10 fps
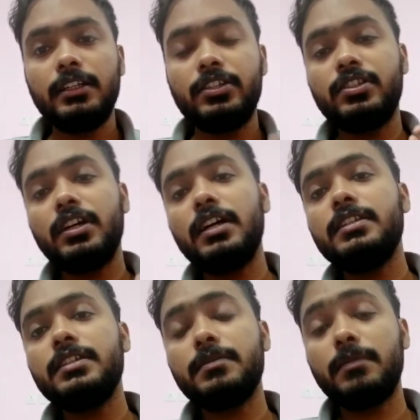The
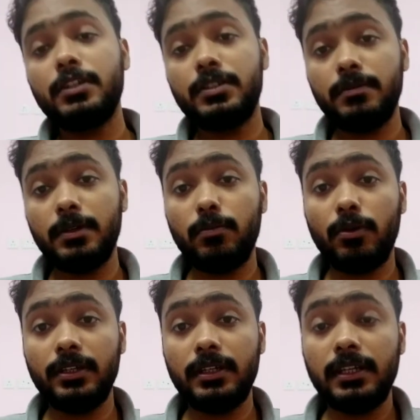charges must be
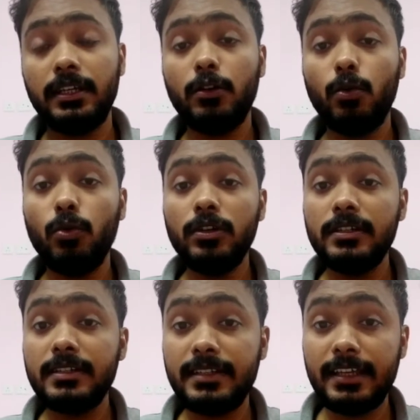point-like. Now, what
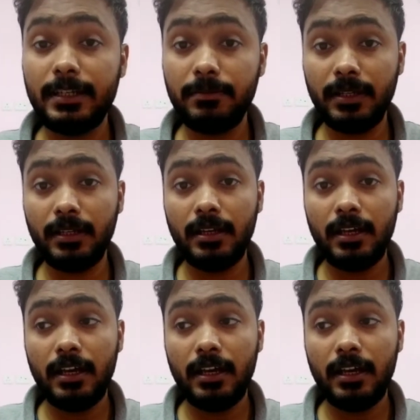does that mean?